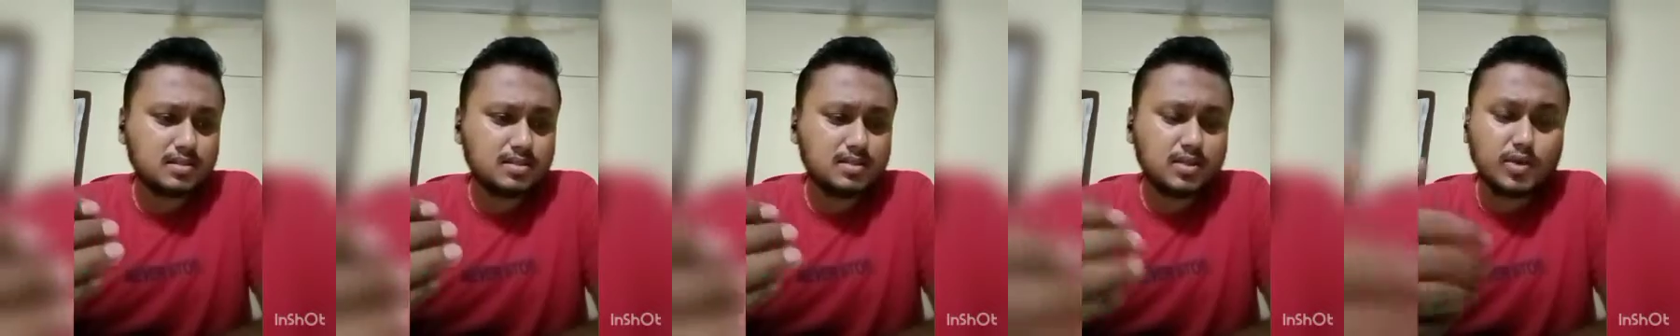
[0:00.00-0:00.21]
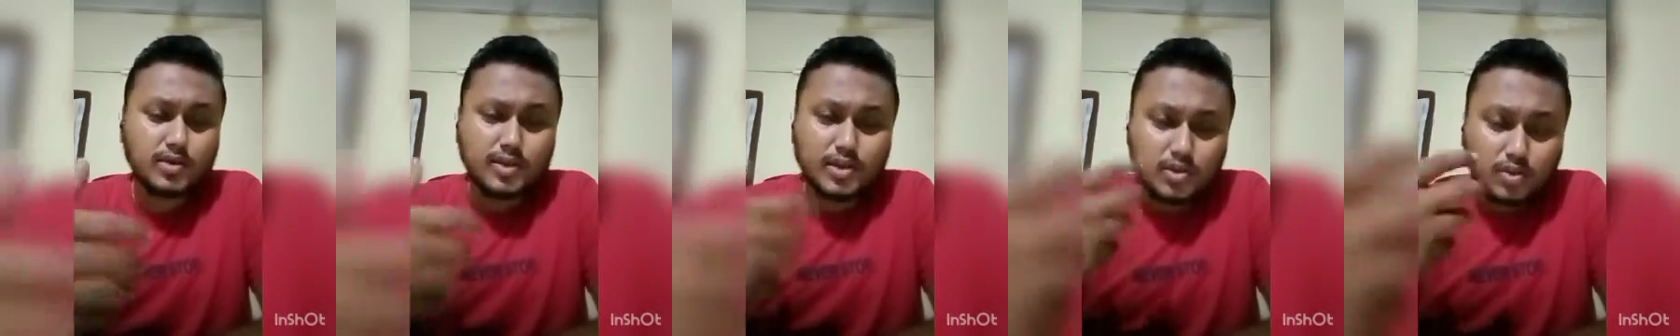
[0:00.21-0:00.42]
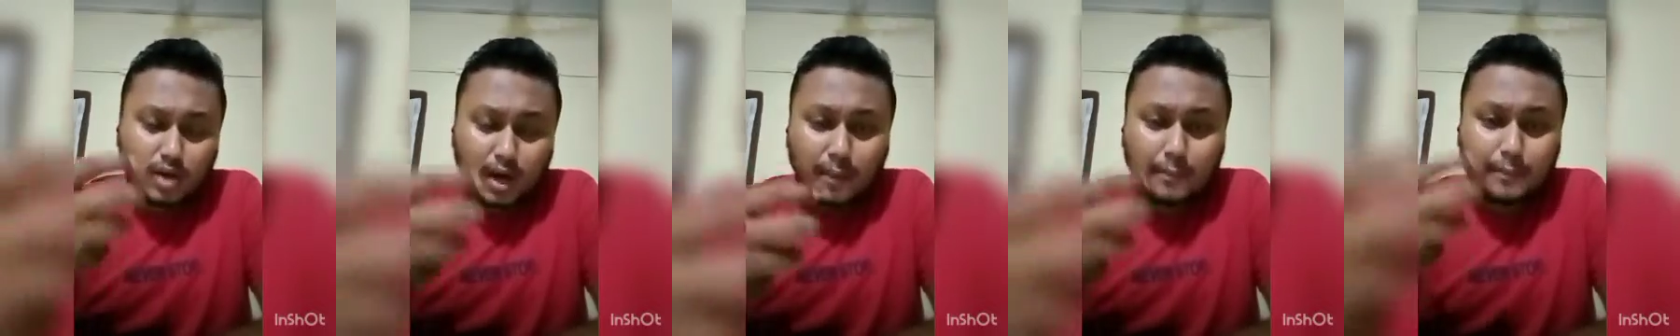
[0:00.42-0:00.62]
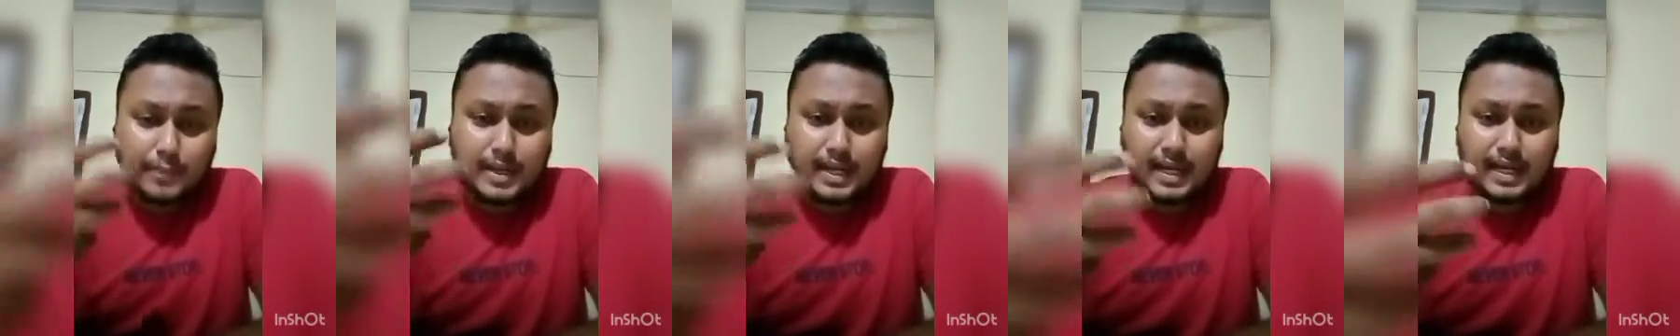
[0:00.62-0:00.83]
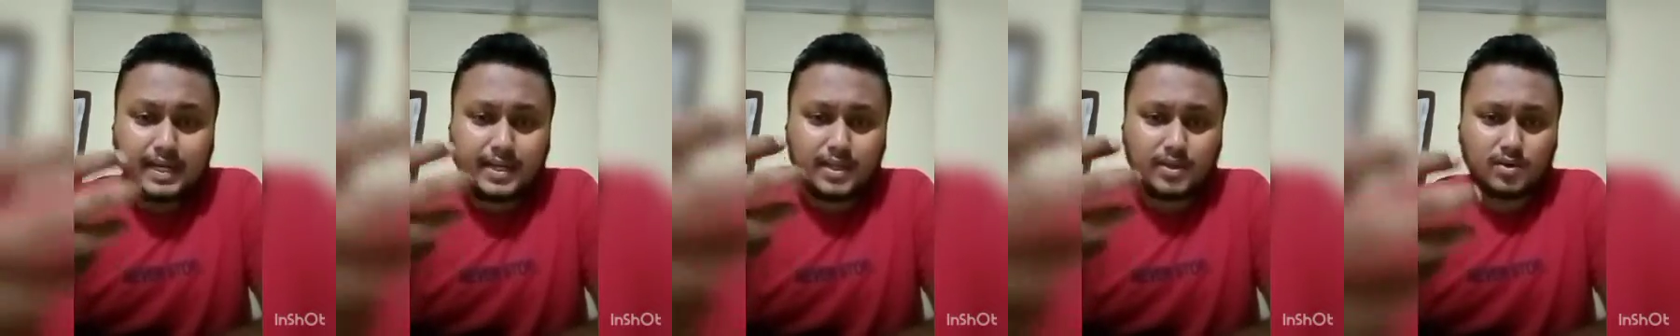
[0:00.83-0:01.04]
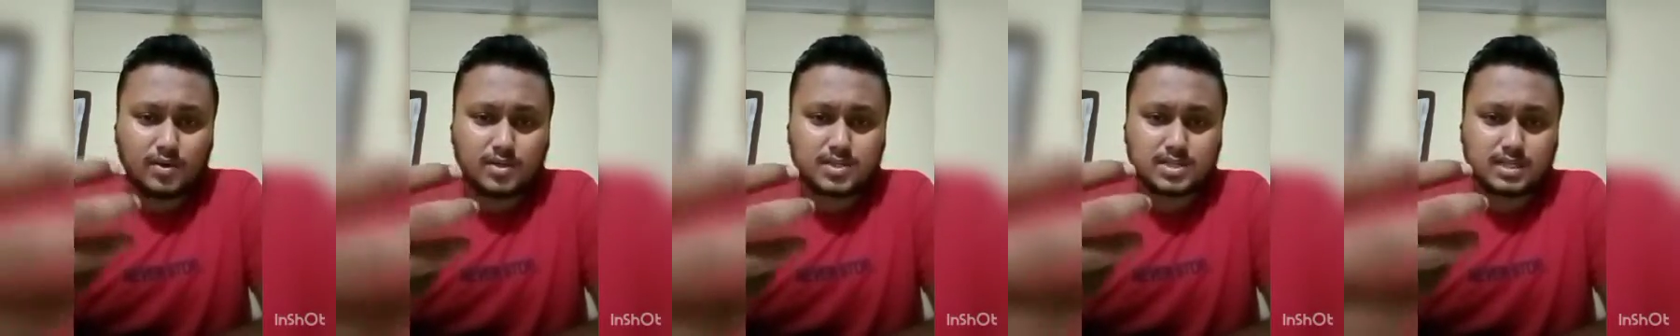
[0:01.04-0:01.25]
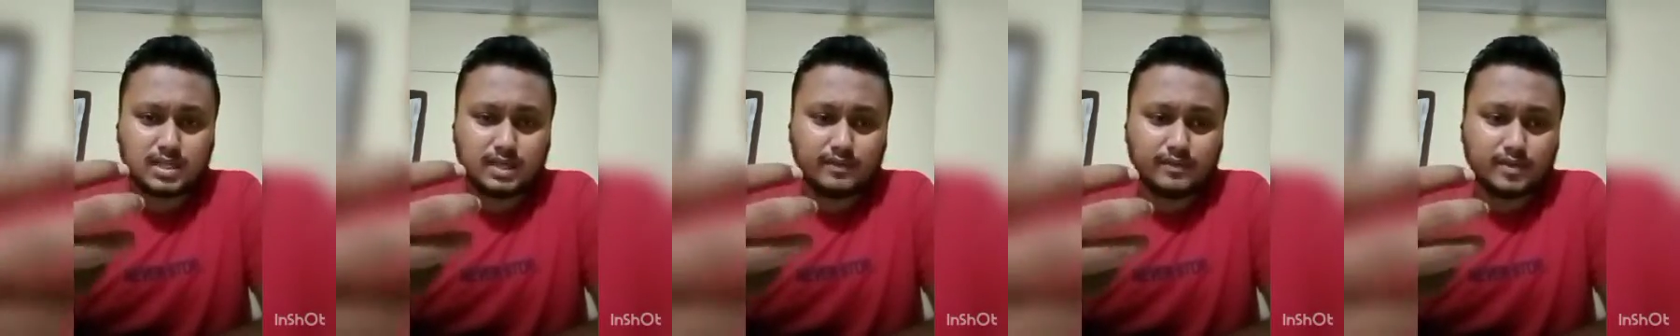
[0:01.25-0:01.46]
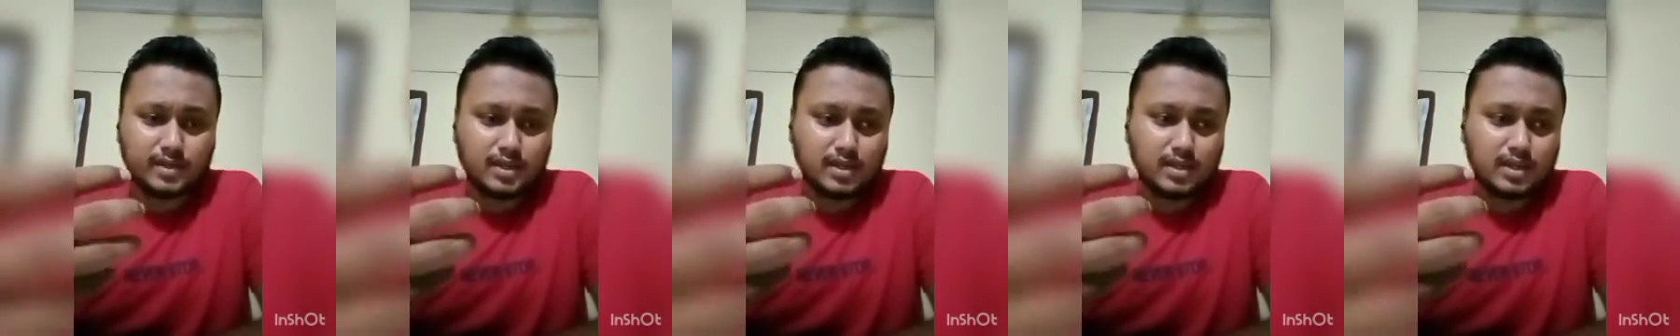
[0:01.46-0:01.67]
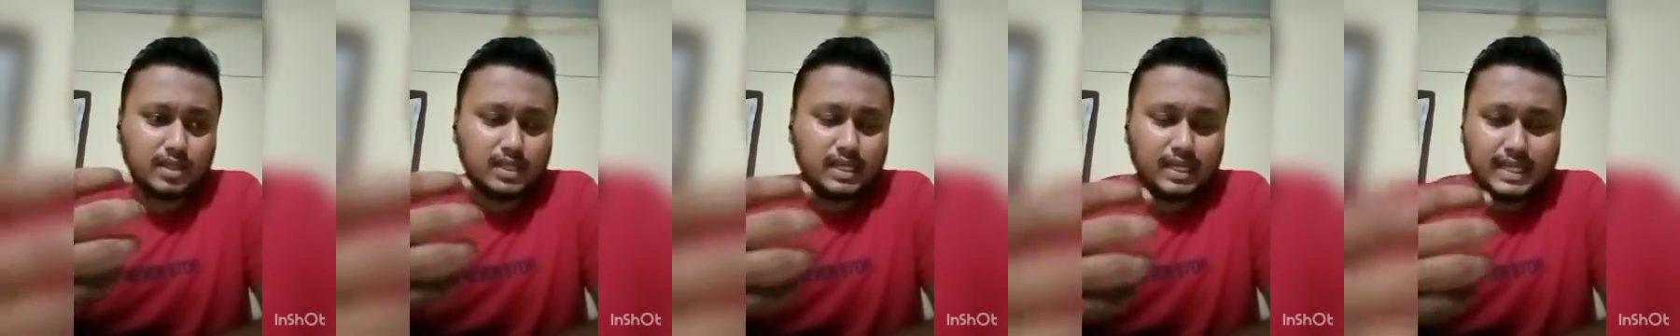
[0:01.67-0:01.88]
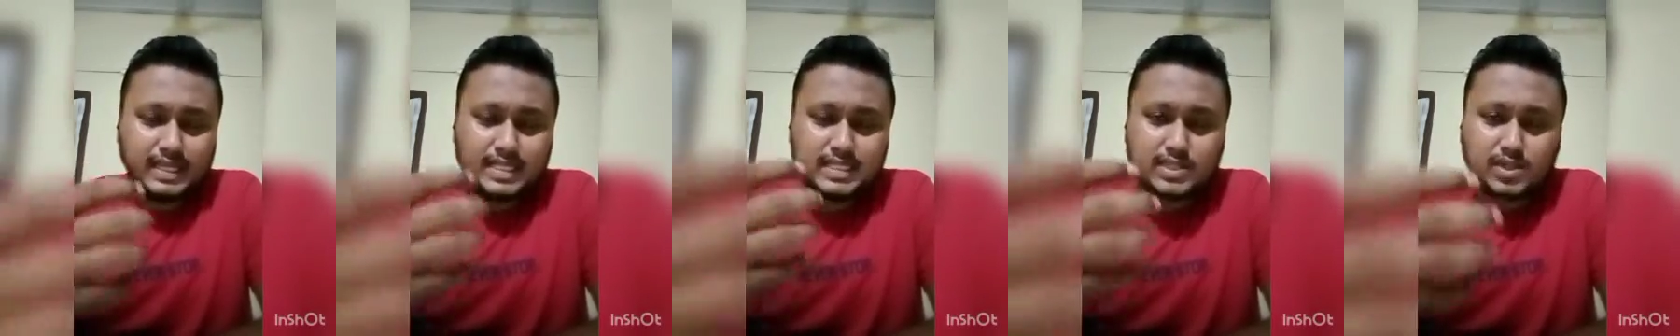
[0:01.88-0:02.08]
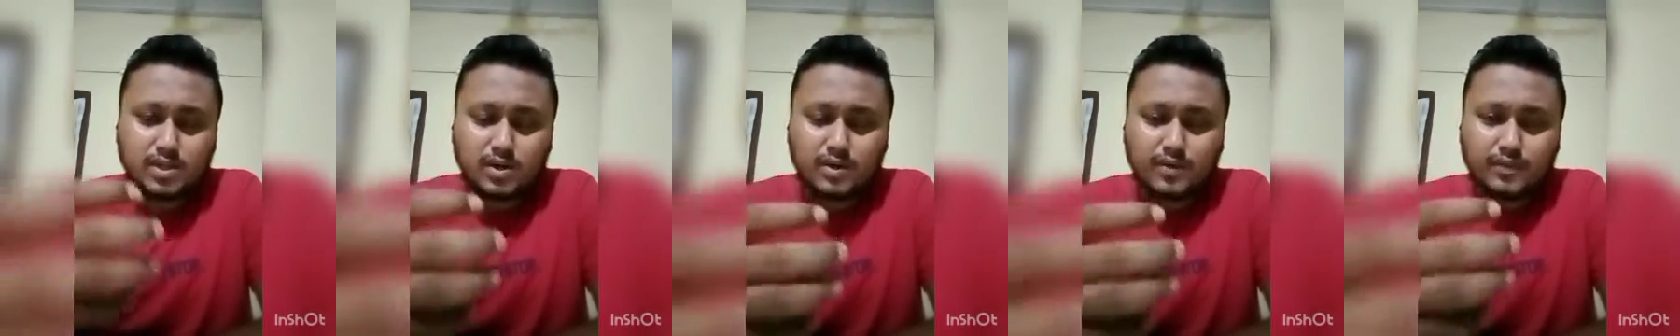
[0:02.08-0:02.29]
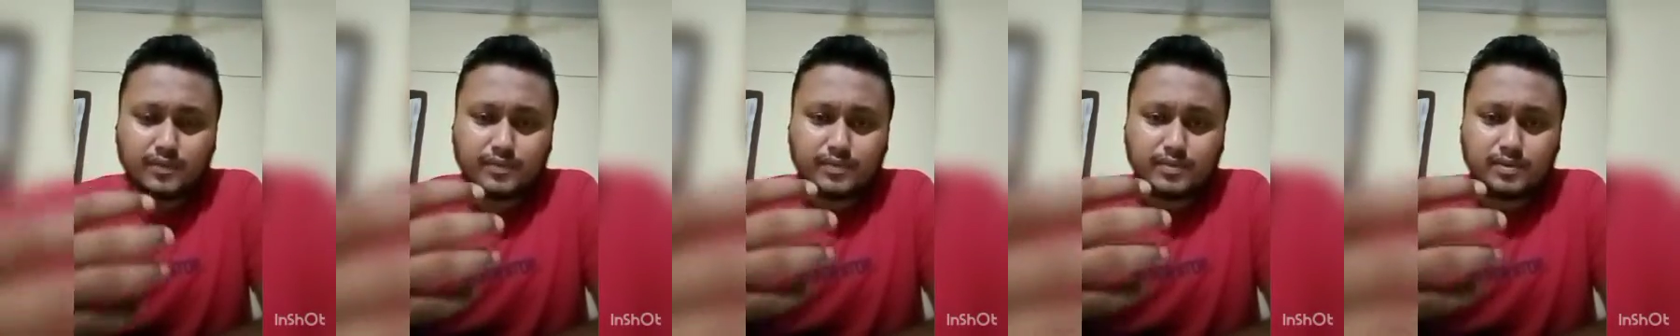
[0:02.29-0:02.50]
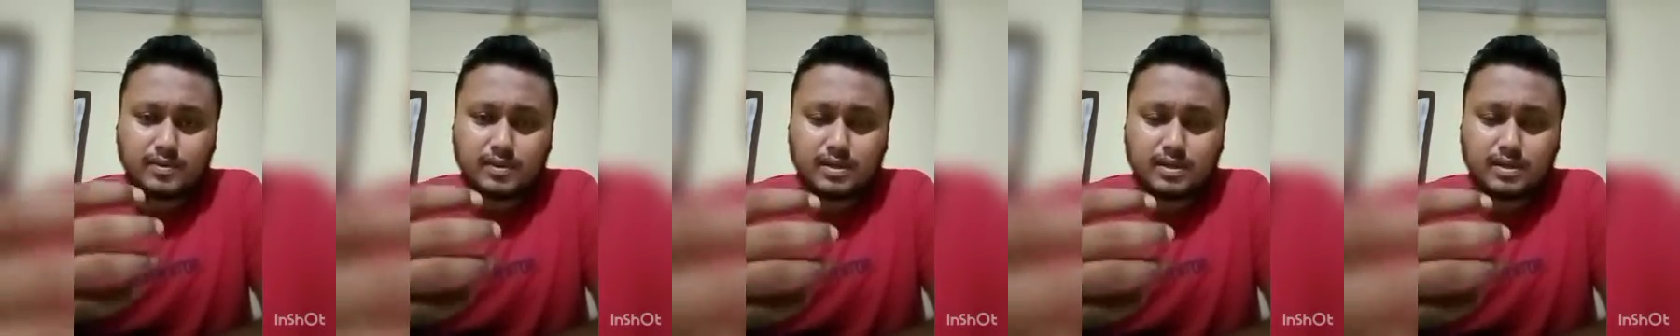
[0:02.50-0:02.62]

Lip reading: You need to update yourself instead of